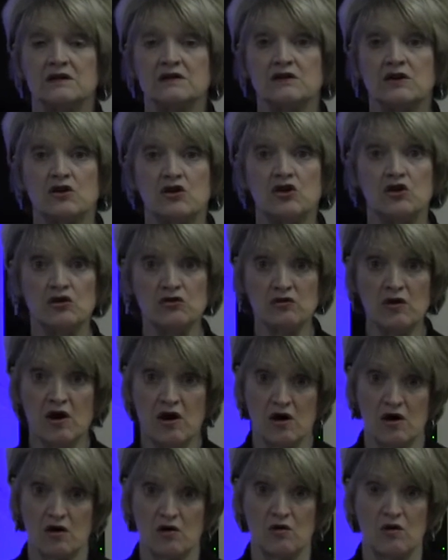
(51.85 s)
So you
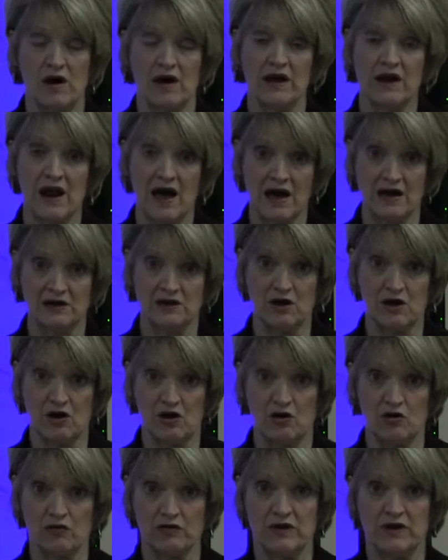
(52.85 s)
know, and I
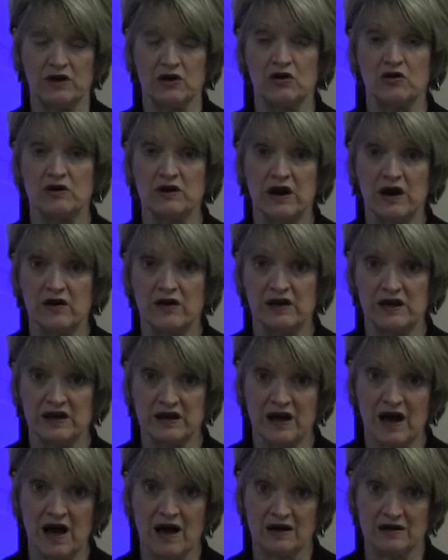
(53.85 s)
know, that urinary
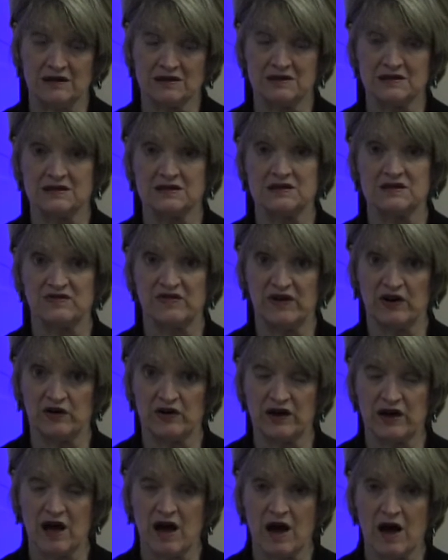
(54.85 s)
incontinence is
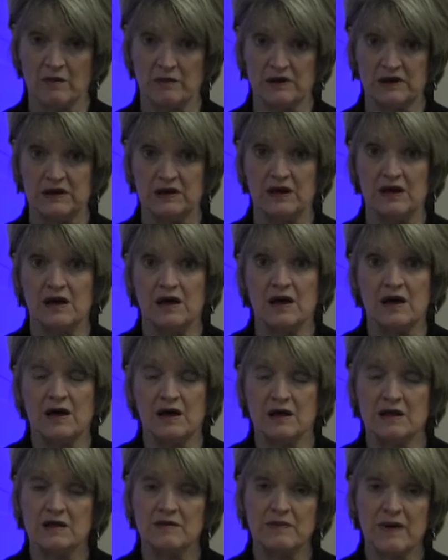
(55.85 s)
very common.
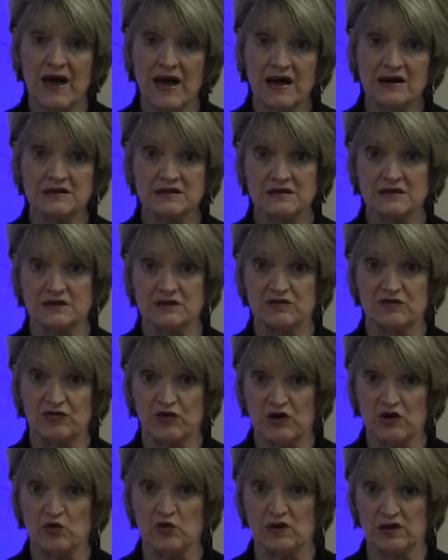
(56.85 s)
In the past, it's
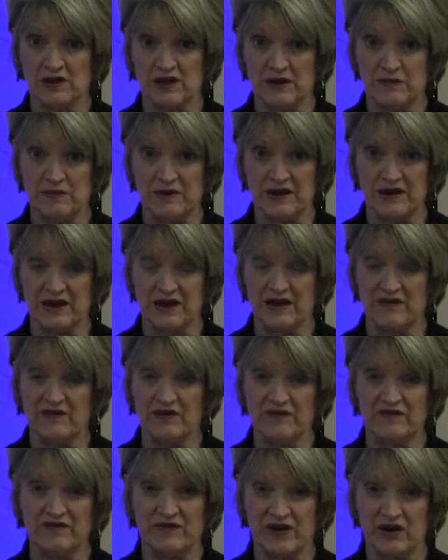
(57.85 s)
frequently been
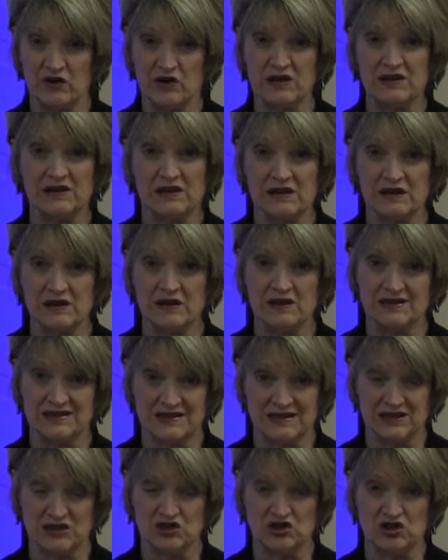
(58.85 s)
given very little
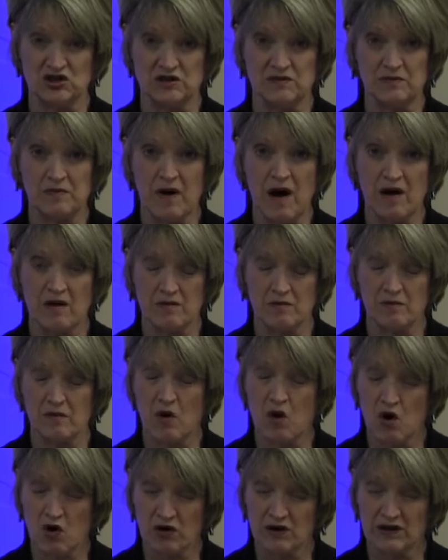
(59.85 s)
attention,
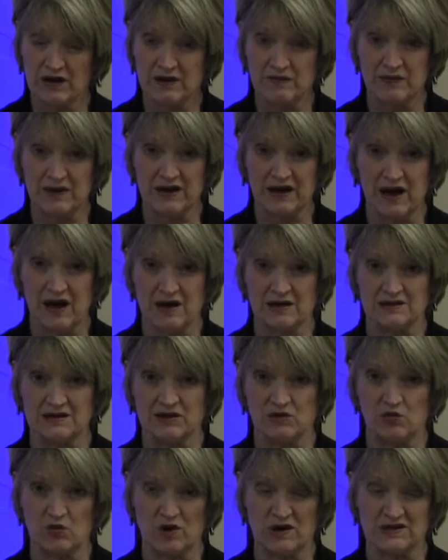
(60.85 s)
partly
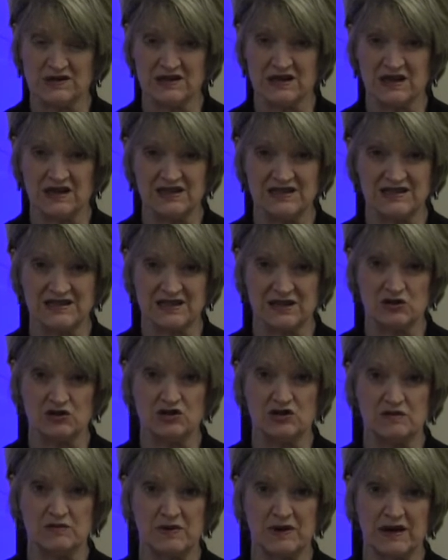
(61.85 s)
because it wasn't
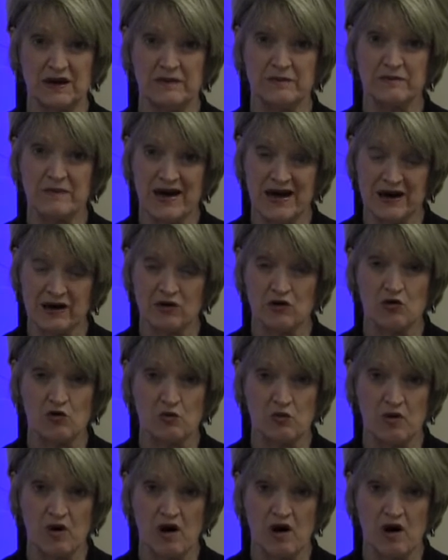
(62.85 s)
considered to be a medical